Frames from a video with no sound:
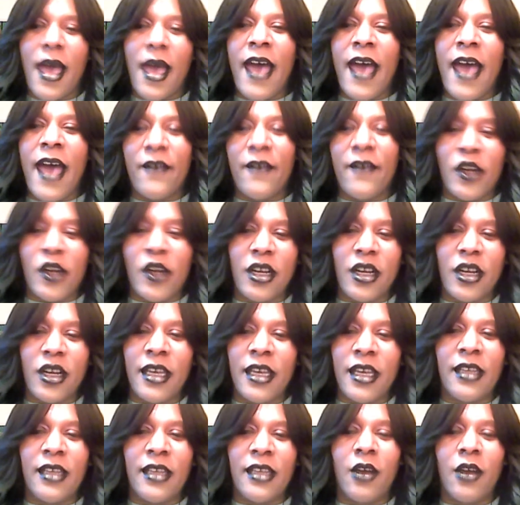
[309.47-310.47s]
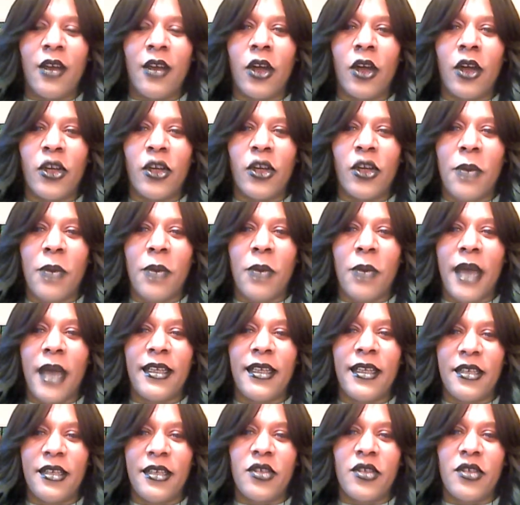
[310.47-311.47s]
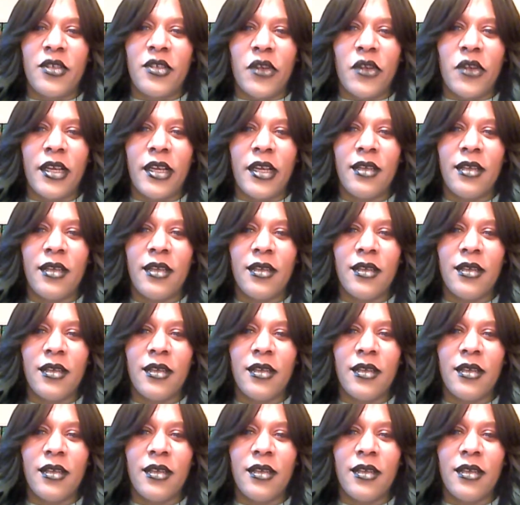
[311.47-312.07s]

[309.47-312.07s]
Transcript: Ever in On Your Mind history.